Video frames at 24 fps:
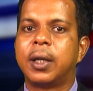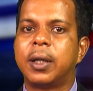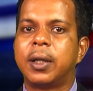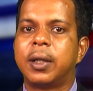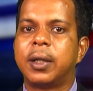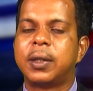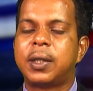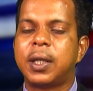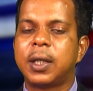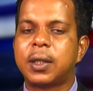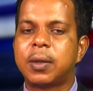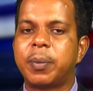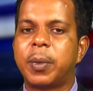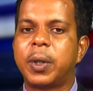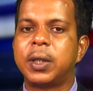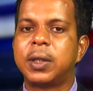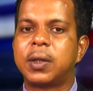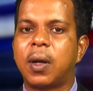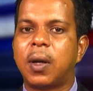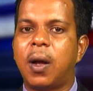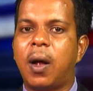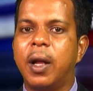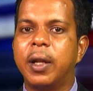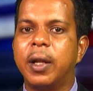6 months
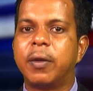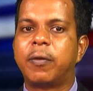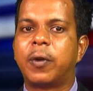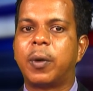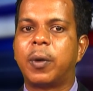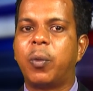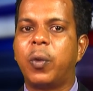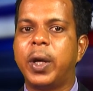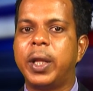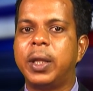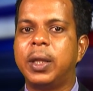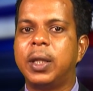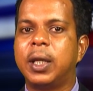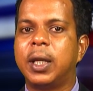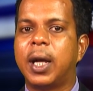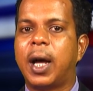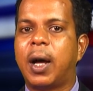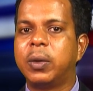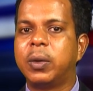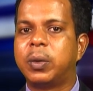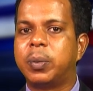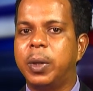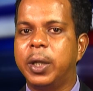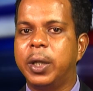on from when the
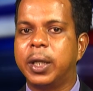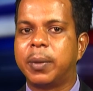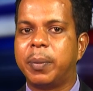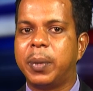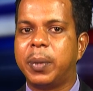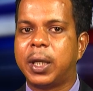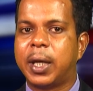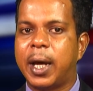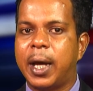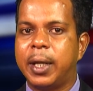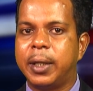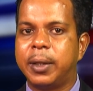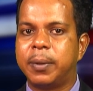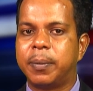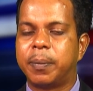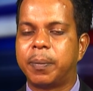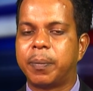outbreak began.